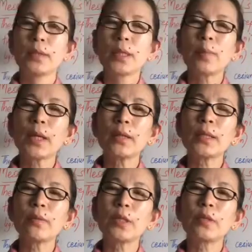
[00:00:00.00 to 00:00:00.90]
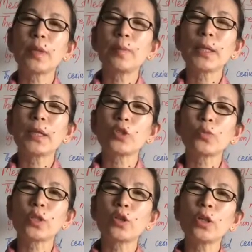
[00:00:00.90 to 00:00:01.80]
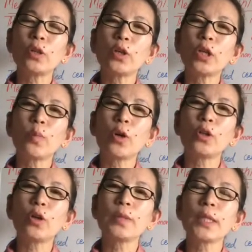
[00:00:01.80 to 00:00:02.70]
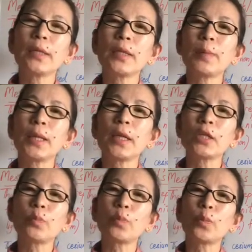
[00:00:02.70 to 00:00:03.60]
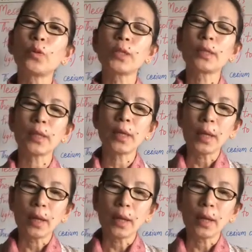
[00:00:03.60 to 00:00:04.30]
Semi-conservative replication was not the only model of DNA replication proposed in the